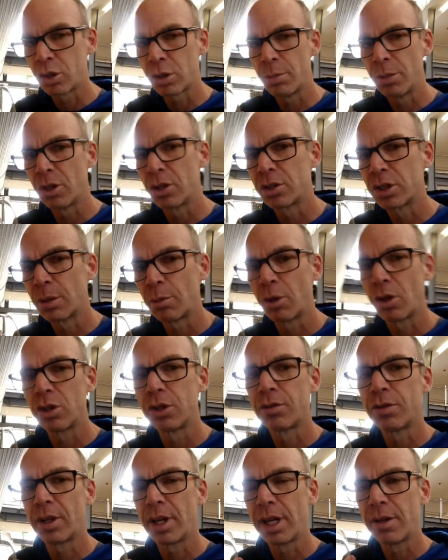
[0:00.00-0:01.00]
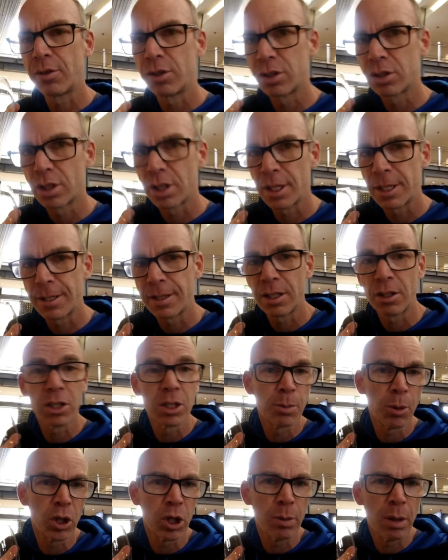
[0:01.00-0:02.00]
smell some of those flavors that I
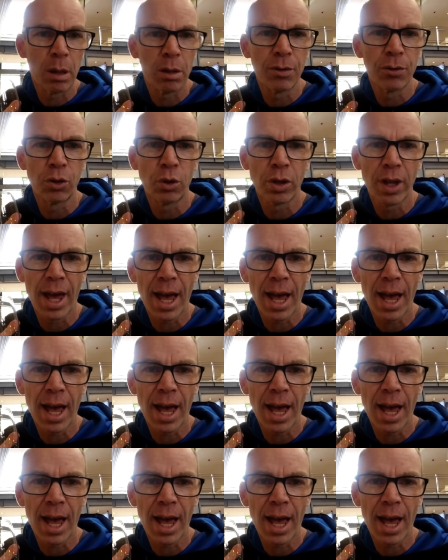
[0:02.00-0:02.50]
spoke about before,